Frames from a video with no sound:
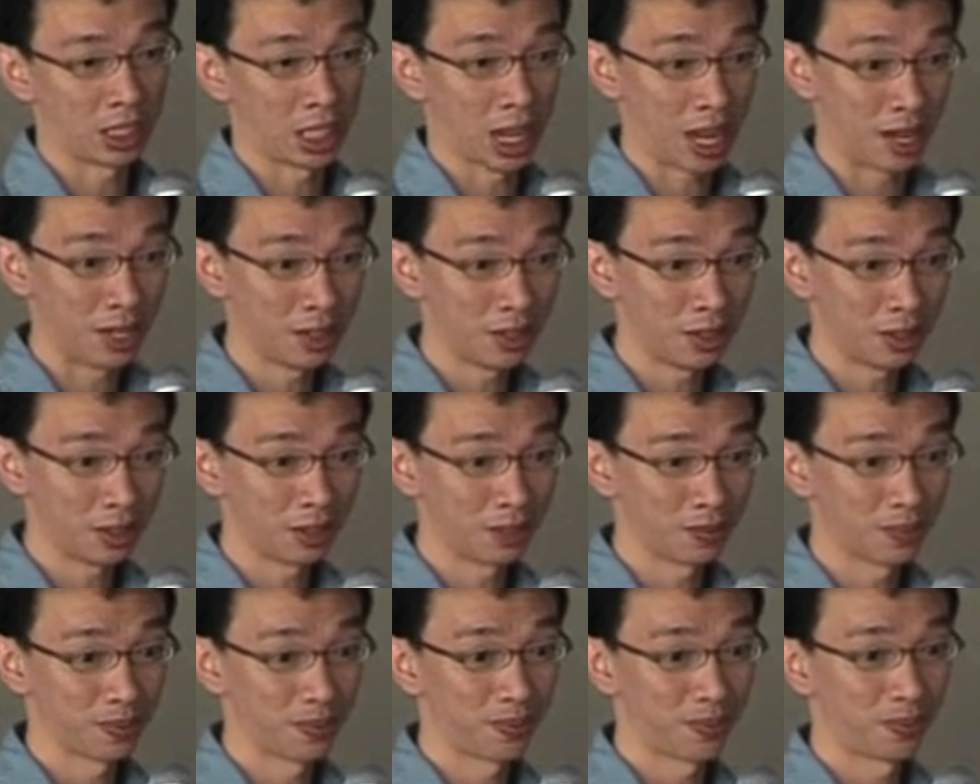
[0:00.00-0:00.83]
tense,
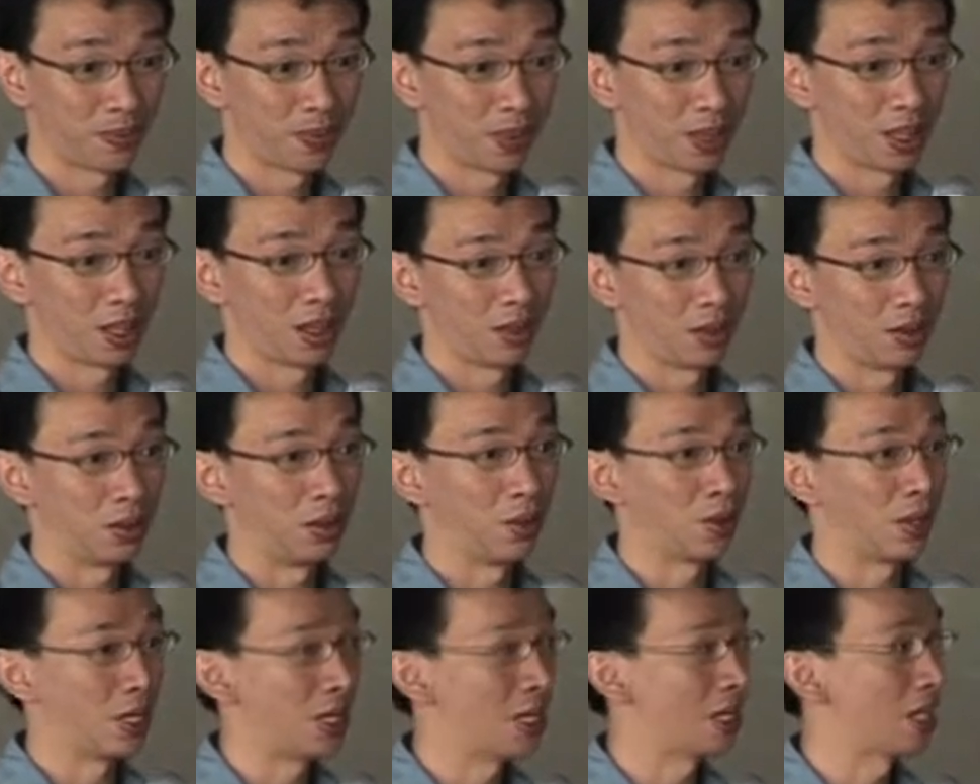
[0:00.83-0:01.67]

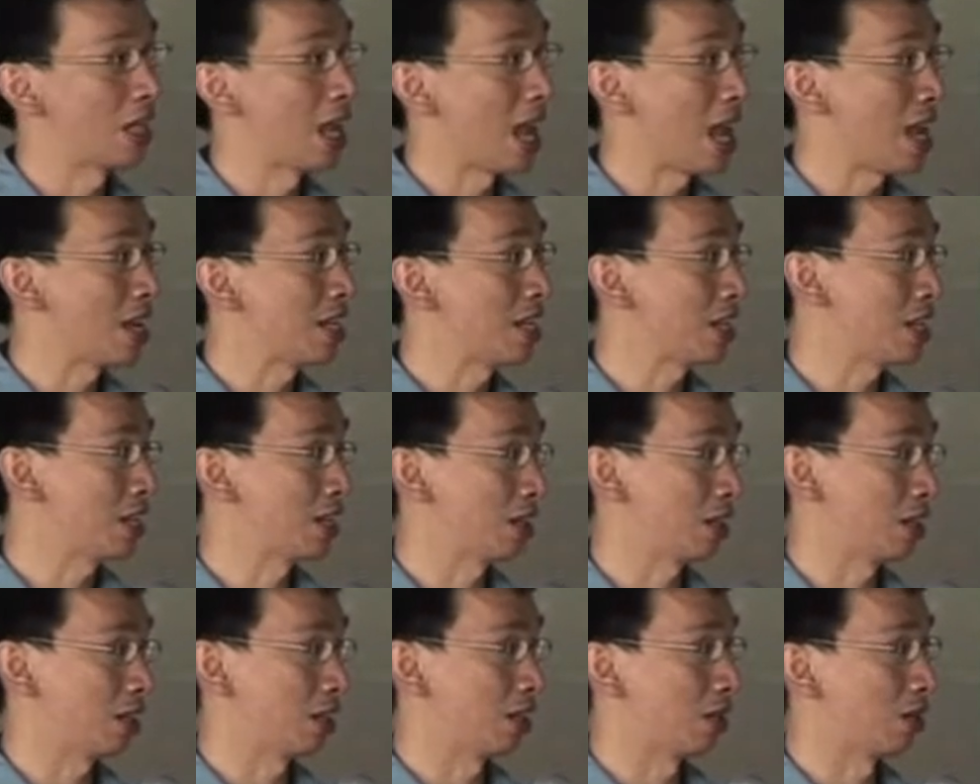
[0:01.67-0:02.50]
eat, ate,
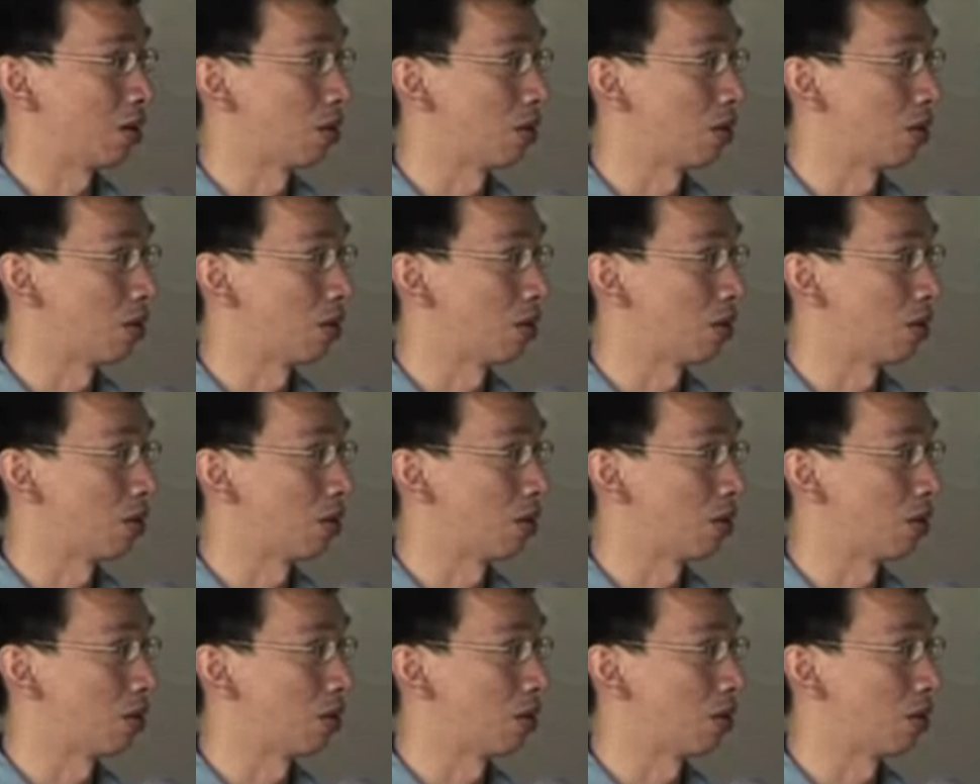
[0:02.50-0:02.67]
eaten,